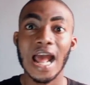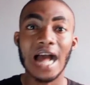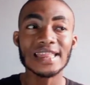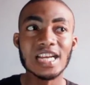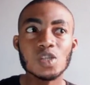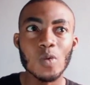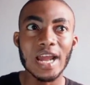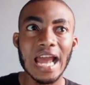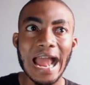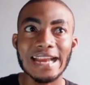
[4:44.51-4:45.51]
And that is
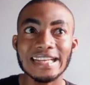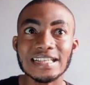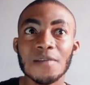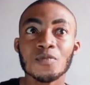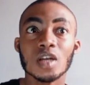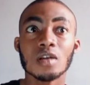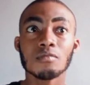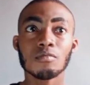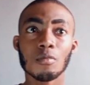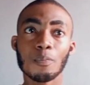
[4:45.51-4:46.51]
why I then
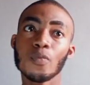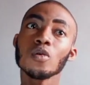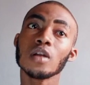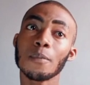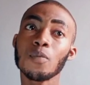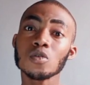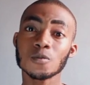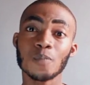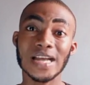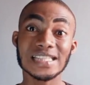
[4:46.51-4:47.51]
put put
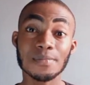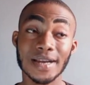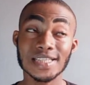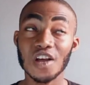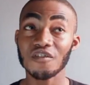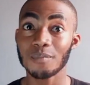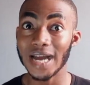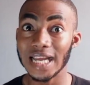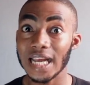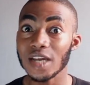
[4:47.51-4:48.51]
myself
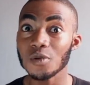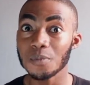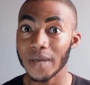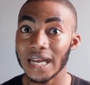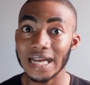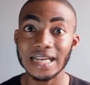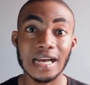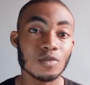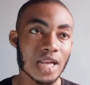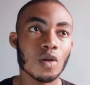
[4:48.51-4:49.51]
back a little bit, and then
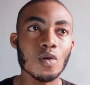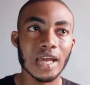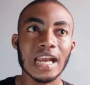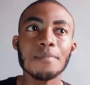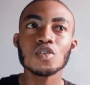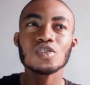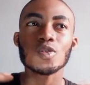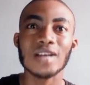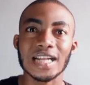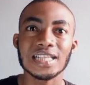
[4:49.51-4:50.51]
I was like, okay, let me just
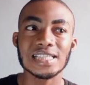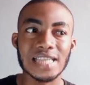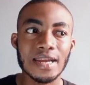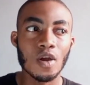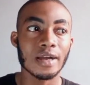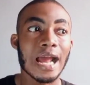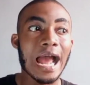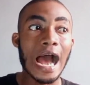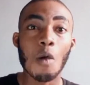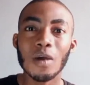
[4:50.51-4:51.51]
look at this thing. That
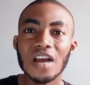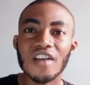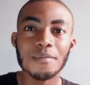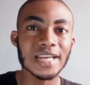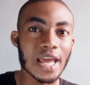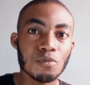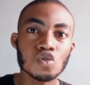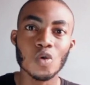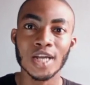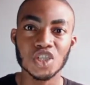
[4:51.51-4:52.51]
what have I been able
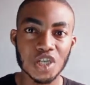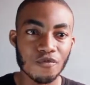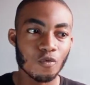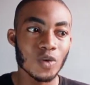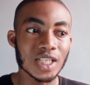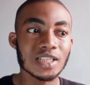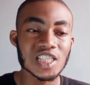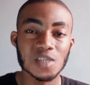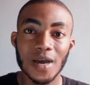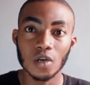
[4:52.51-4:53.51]
to achieve within the
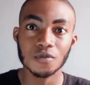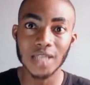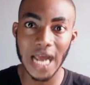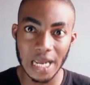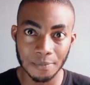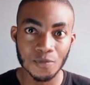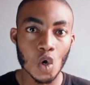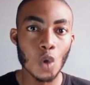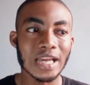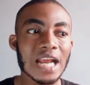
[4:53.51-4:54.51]
span of time?
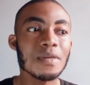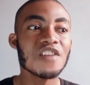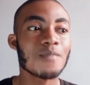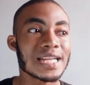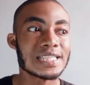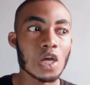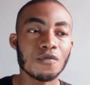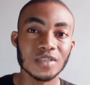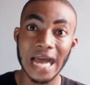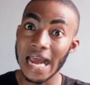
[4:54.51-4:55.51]
Okay, let me give
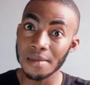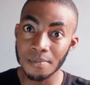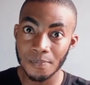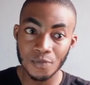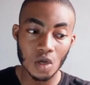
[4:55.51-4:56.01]
myself time.